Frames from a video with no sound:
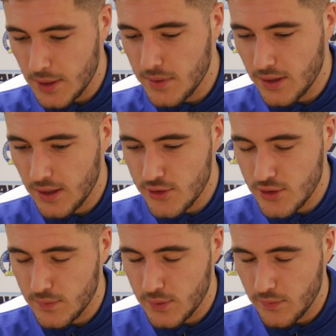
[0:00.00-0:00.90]
keeping a clean
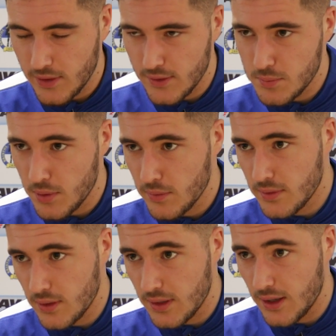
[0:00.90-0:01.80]
sheet for defenders,
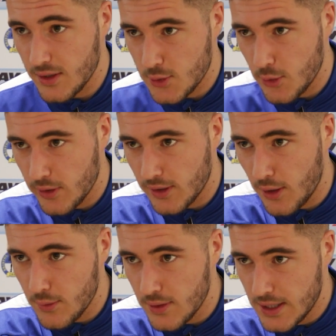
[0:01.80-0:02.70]
probably like scoring a
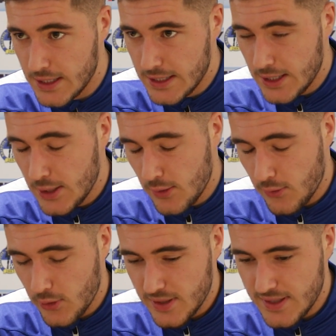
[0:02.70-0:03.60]
goal
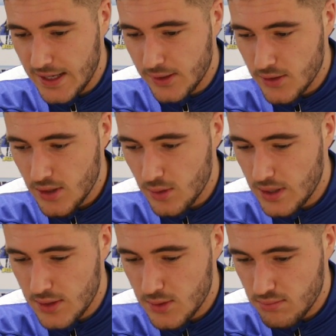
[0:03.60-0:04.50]
for an attacker, so
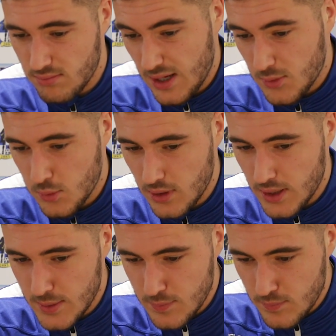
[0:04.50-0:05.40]
that's what
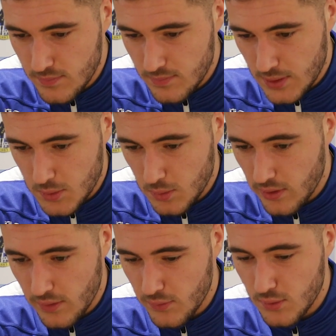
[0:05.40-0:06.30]

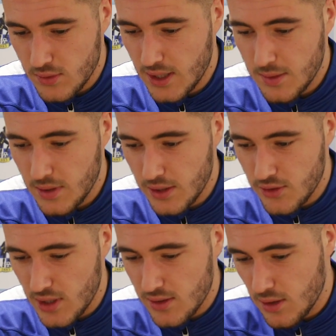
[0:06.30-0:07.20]
we're here for, to keep clean
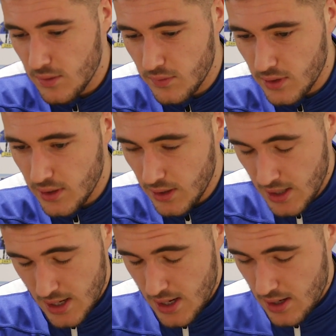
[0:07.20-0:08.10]
sheets, and hopefully
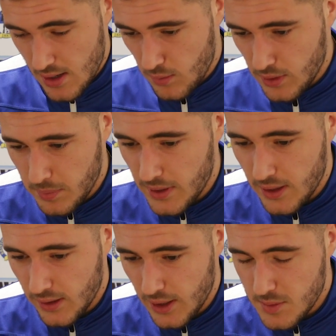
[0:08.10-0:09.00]
when I play, I
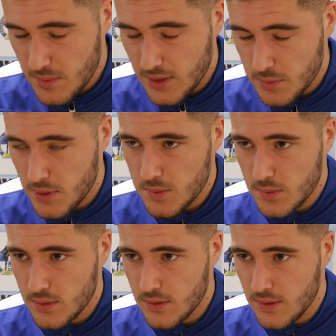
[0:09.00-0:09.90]
can keep as many as possible.